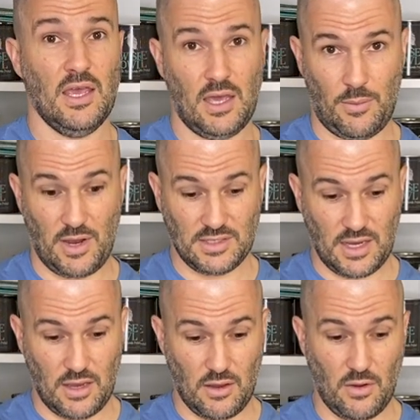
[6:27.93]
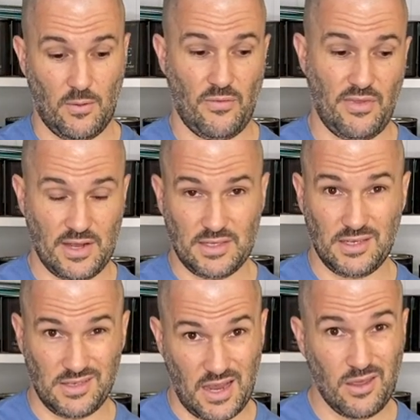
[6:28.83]
on my second coat. And that's
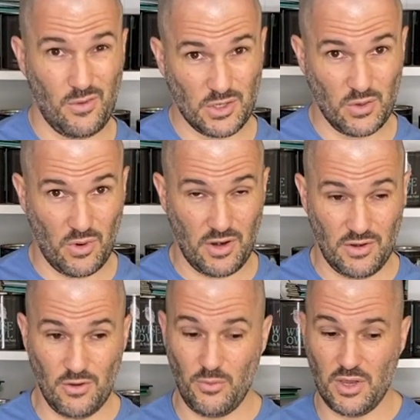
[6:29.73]
exactly what you wanna do,